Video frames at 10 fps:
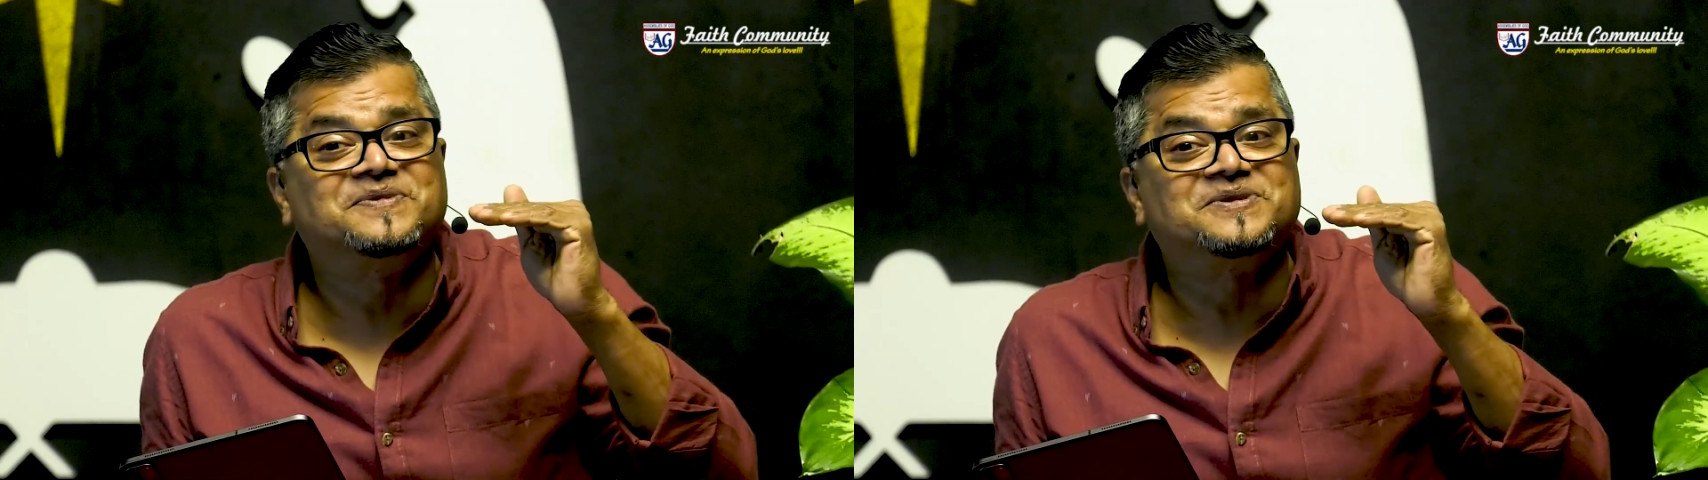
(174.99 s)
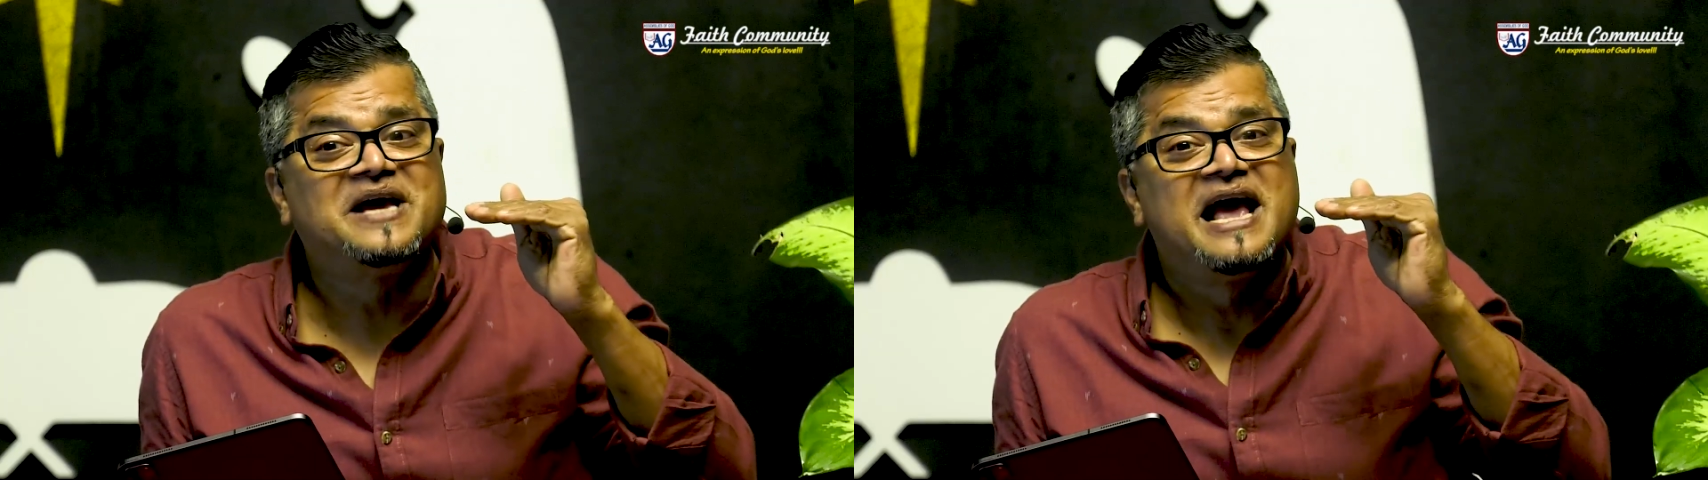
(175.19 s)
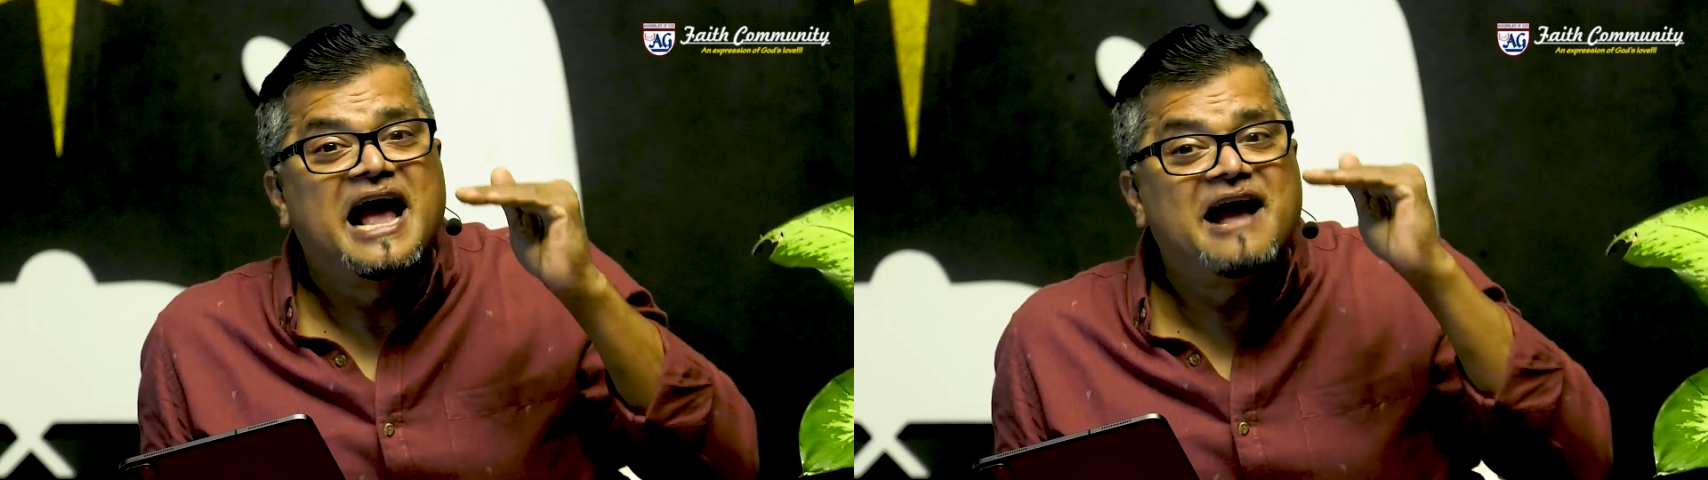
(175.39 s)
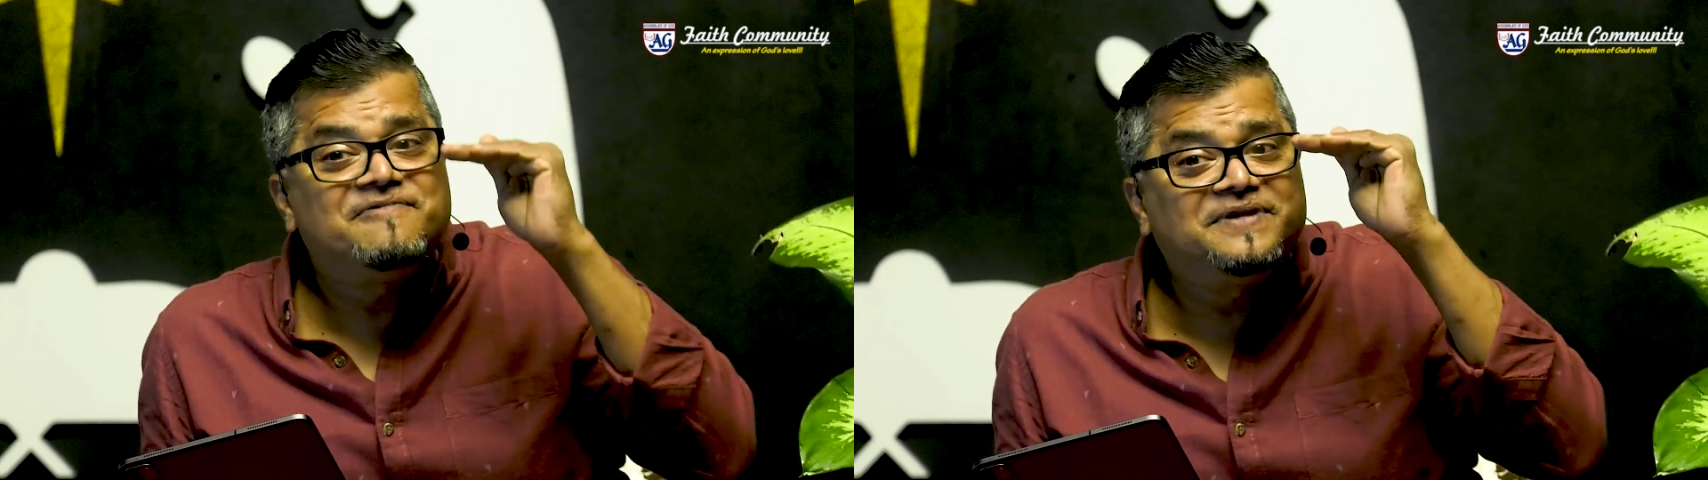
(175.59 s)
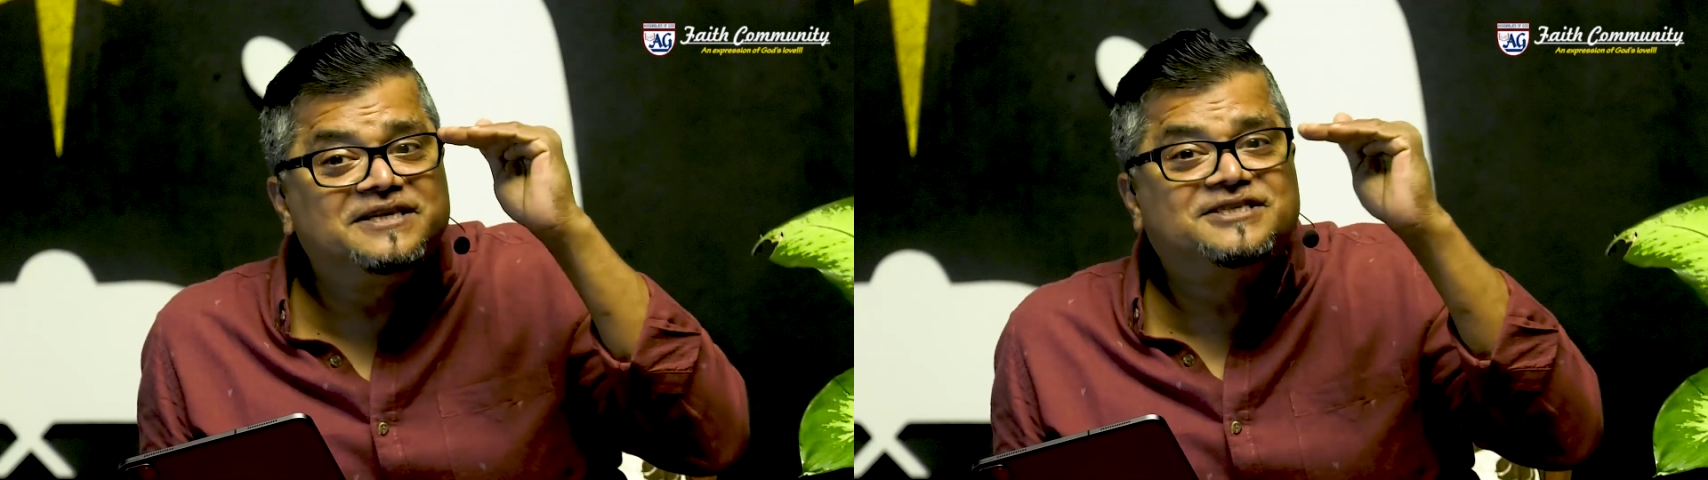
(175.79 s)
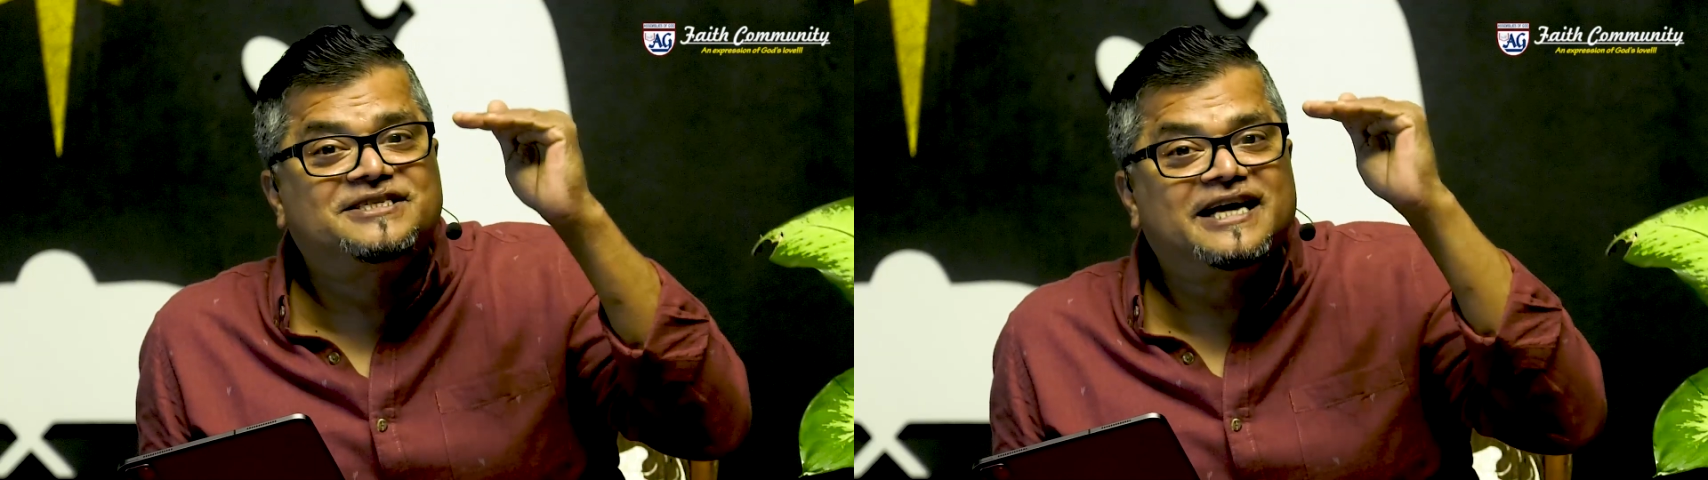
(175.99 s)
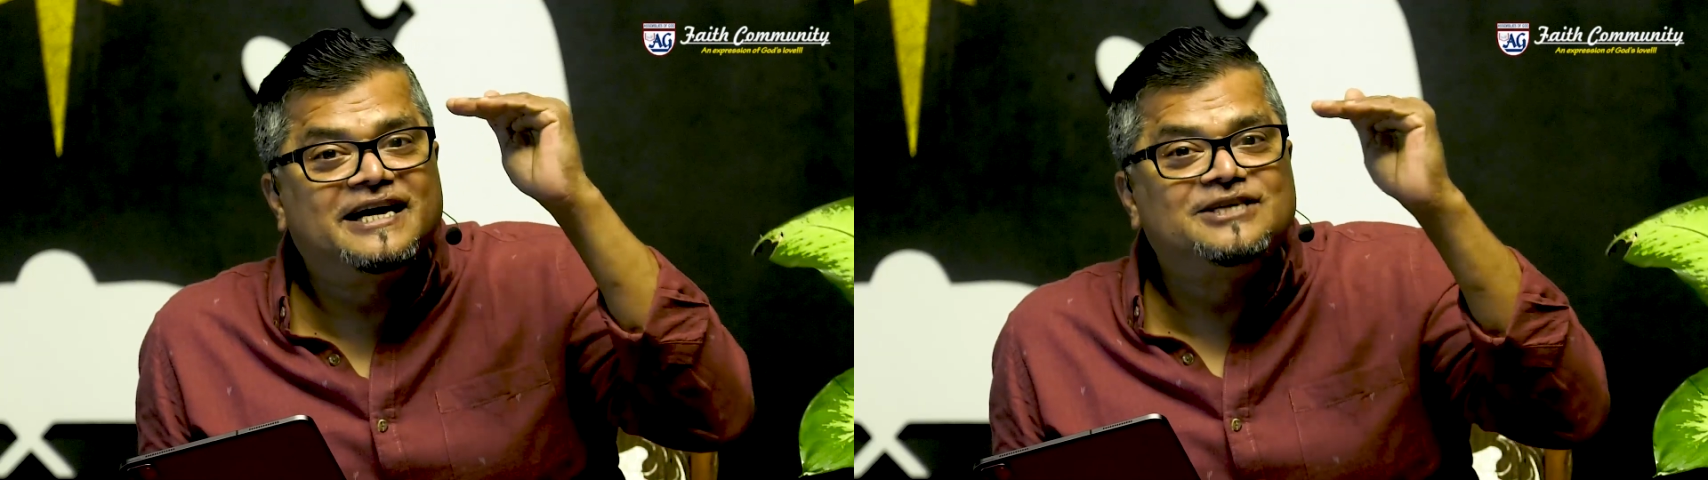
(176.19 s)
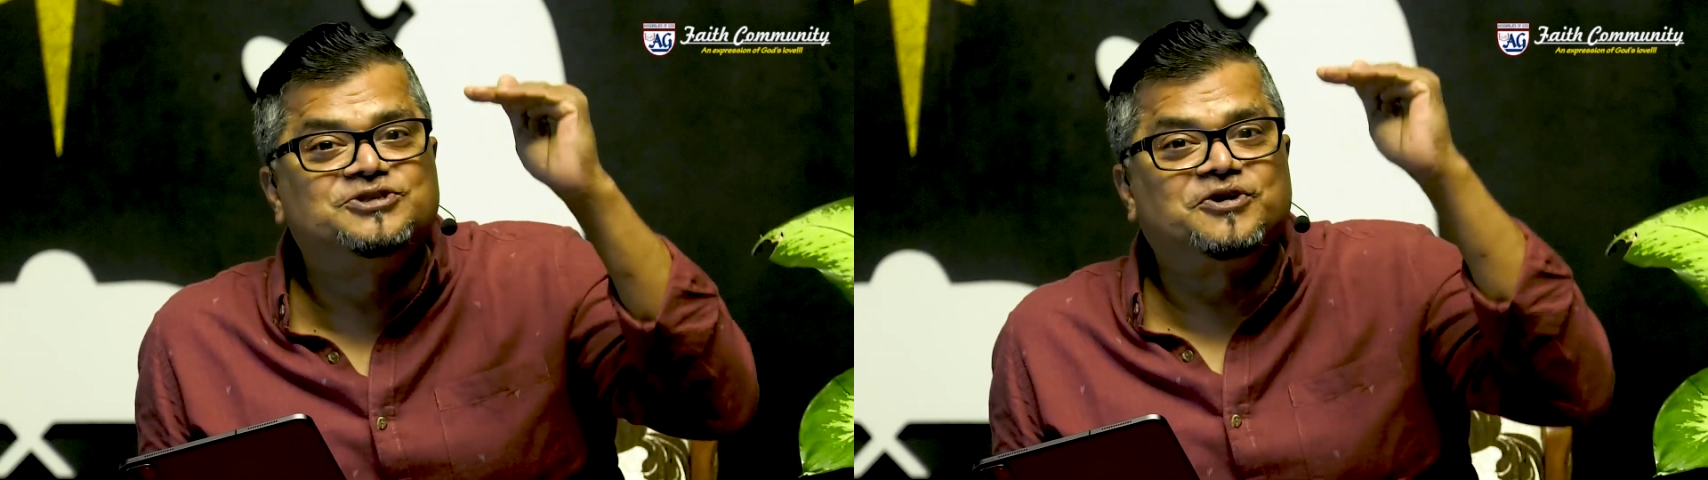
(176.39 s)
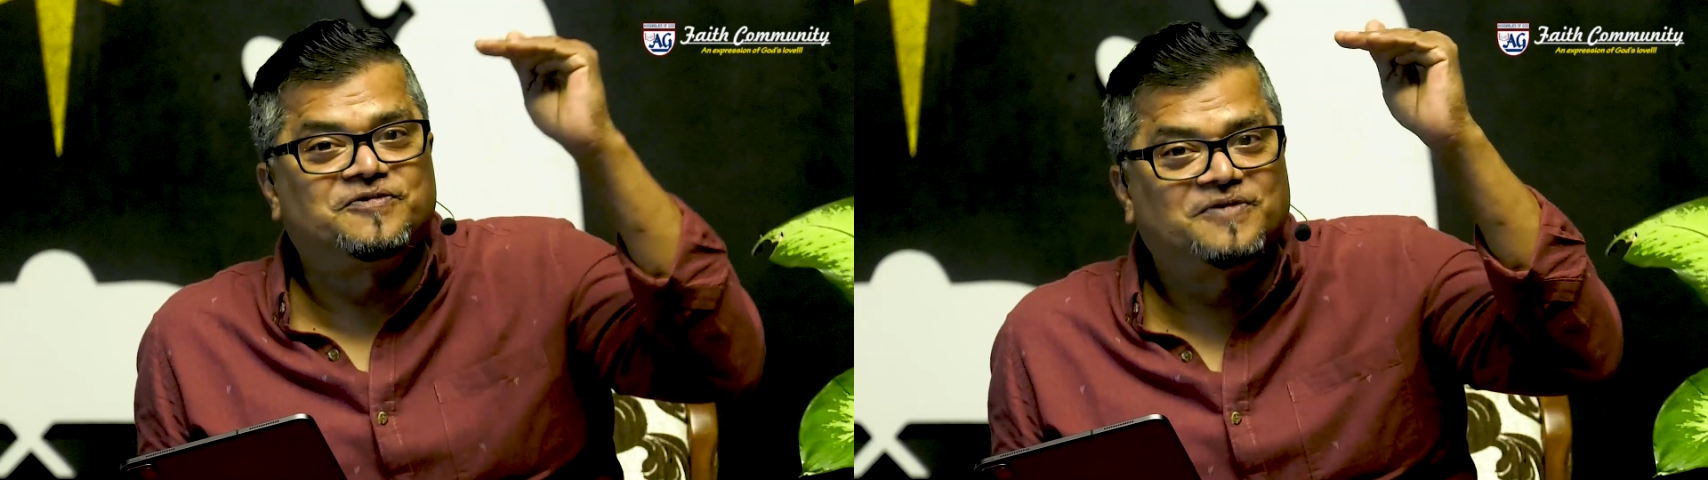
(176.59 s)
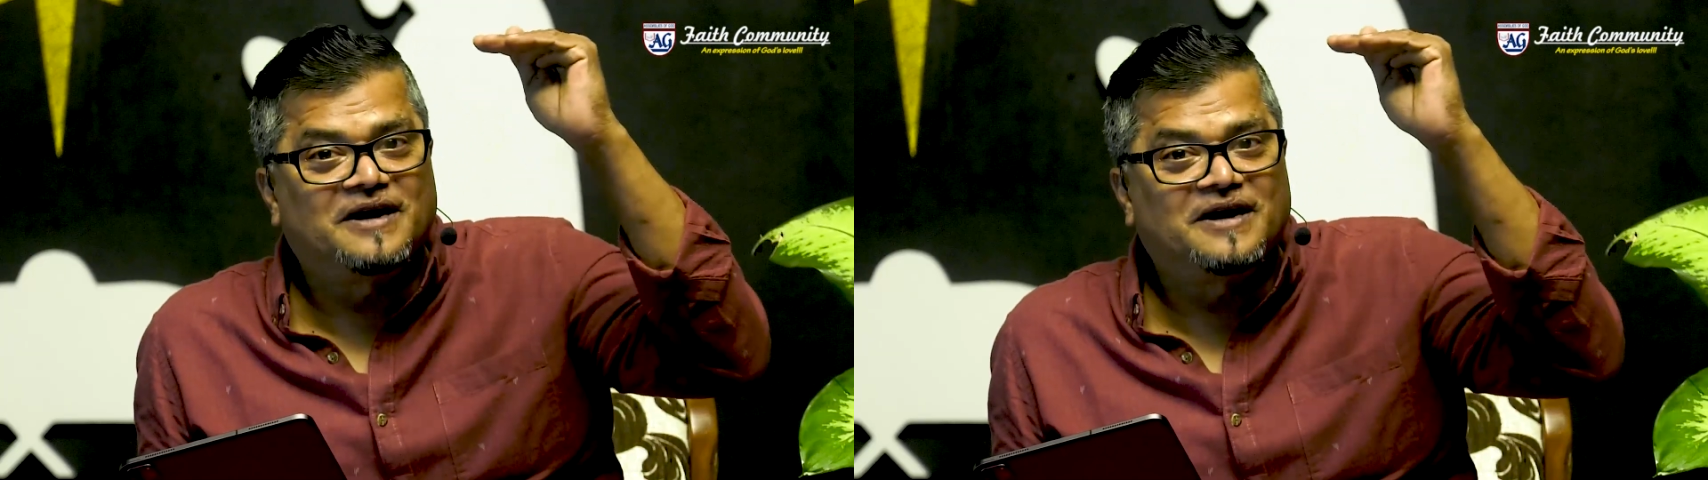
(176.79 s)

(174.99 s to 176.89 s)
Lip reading: Because every stage of